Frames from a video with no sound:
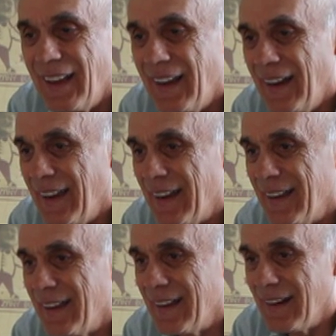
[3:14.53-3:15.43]

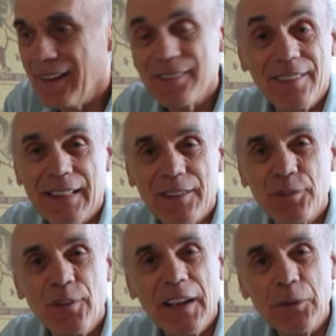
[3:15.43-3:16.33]
And I said, that's
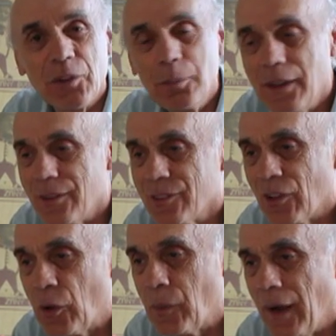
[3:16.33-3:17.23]
fine with me.
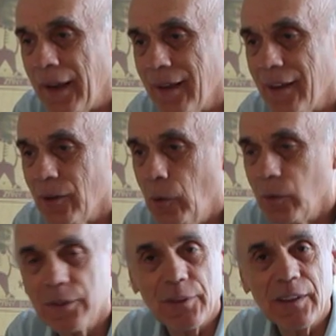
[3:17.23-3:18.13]
So I got a
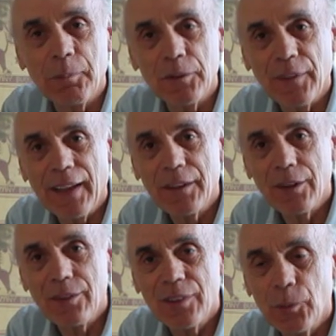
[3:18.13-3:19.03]
hold of a couple of
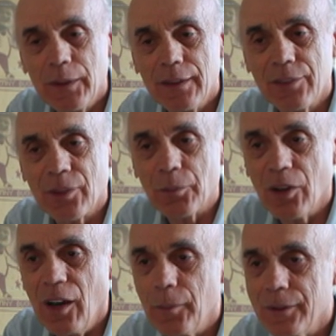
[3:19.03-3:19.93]
actors, and we did some
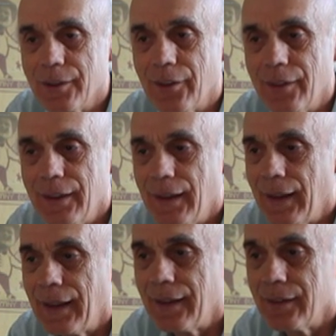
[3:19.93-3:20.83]
commentary,
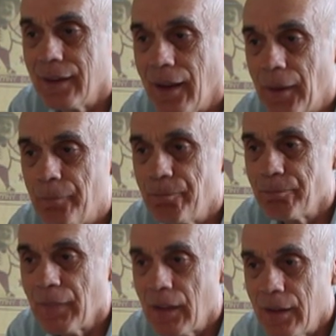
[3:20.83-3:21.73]
and
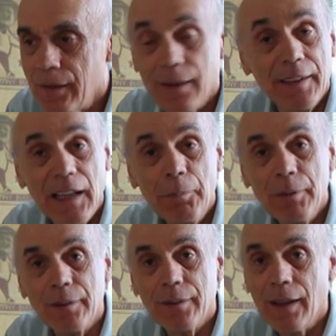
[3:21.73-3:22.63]
it
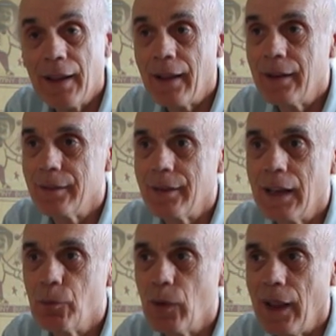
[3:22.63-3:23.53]
happened. And
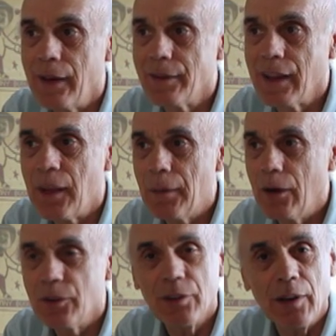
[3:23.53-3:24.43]
it came
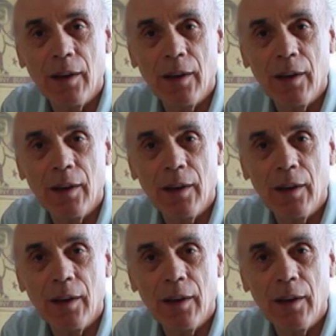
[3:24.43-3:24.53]
out